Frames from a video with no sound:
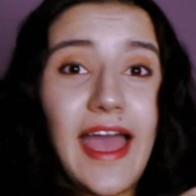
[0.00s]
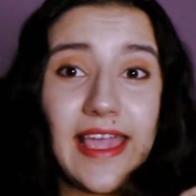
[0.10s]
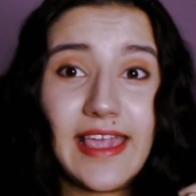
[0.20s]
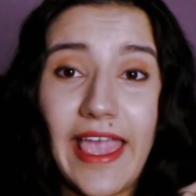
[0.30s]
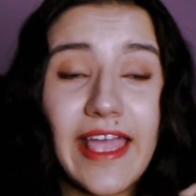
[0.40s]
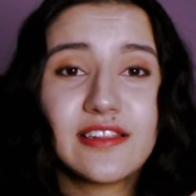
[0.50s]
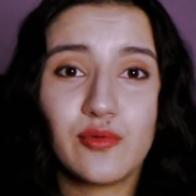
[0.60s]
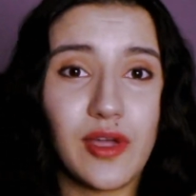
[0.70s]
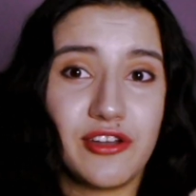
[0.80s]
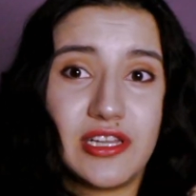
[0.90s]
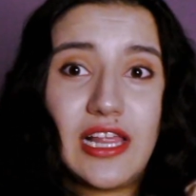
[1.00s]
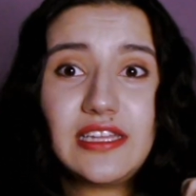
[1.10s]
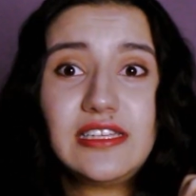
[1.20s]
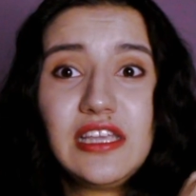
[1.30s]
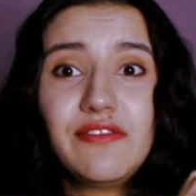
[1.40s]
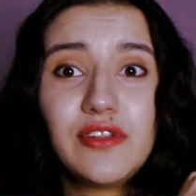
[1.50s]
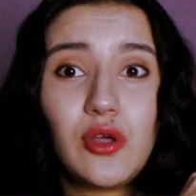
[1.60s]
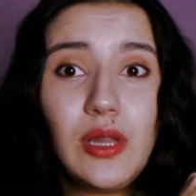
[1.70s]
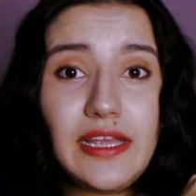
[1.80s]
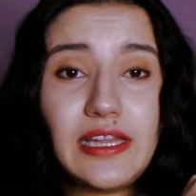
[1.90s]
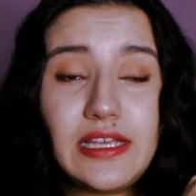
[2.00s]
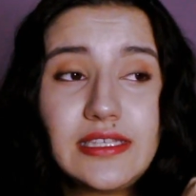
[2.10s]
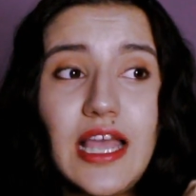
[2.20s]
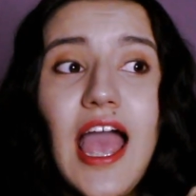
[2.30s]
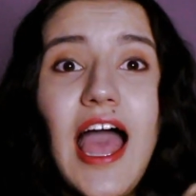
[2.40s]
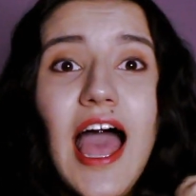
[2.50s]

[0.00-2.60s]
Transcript: I can't wear it like this even though like this.